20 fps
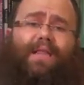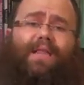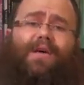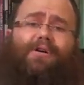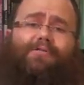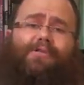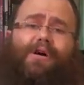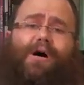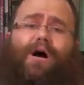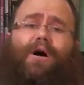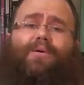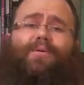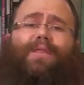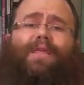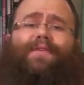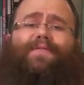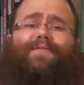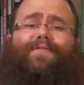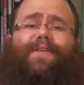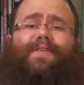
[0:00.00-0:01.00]
There are
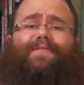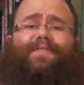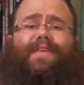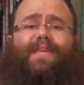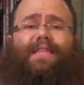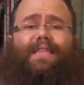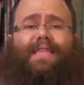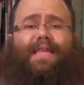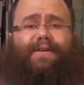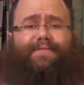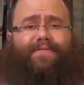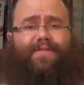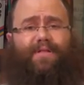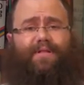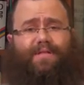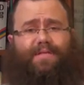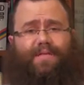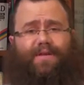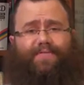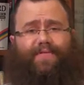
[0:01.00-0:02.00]
only 50
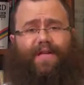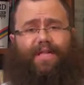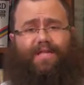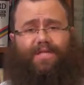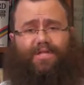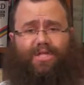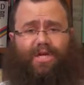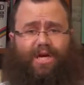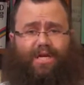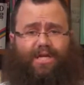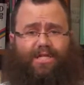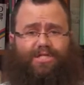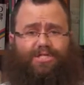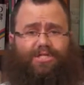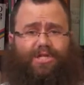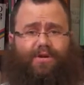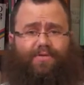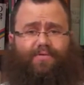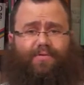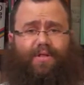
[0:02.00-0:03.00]
levels of insight in
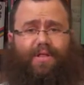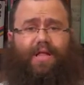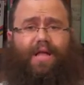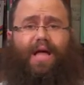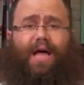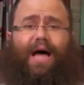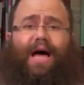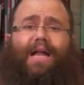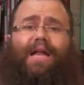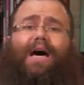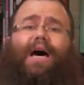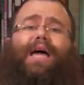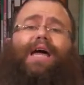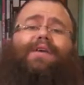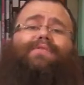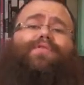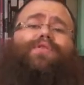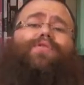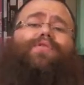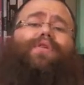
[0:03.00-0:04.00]
general, and I
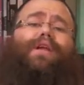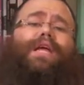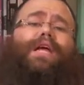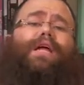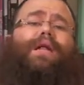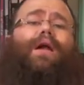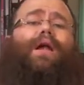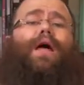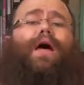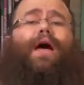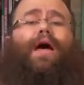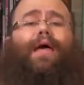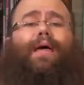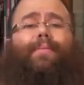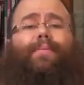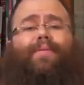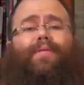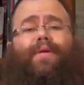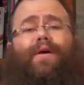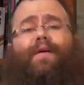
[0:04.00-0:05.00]
have already
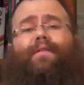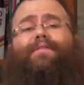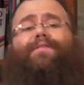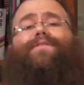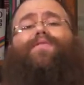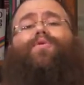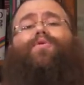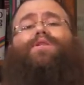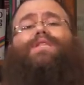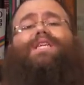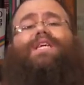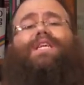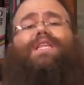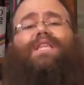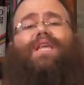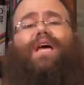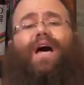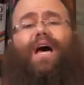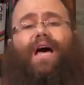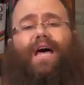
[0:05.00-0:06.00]
climbed
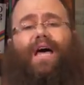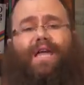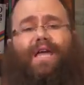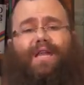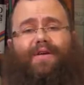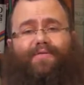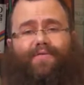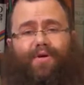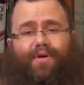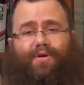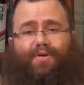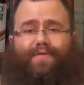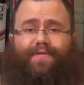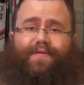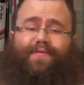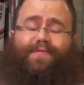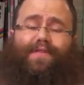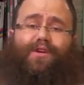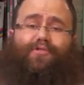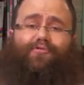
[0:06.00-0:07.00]
49 of those
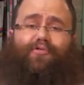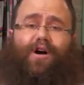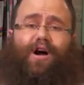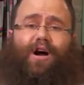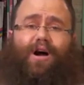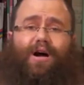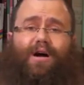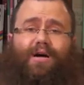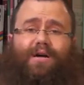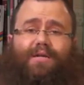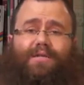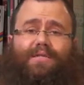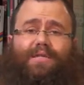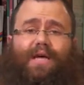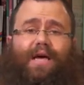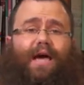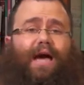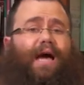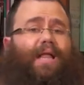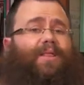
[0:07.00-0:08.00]
50 rungs,
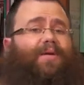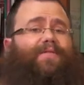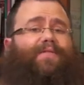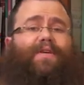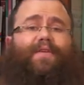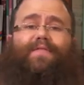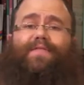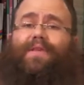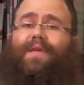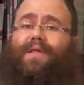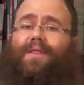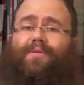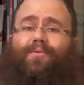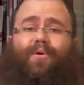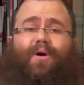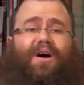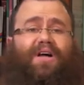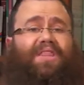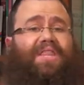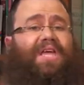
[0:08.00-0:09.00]
and the 50th
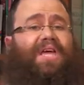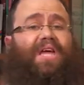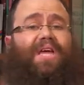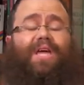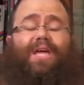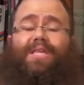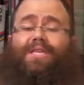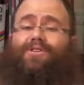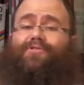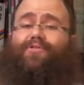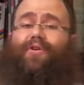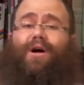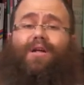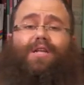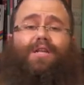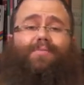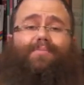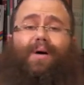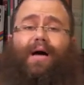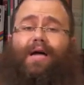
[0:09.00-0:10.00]
one is
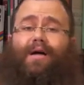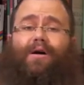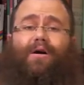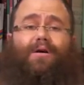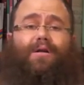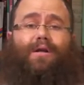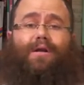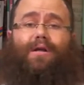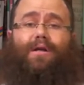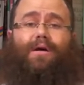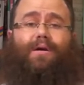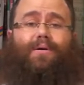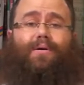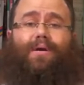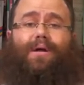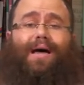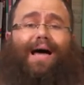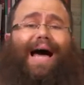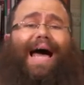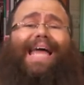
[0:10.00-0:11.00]
granted by God
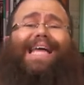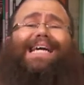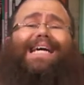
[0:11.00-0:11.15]
alone. I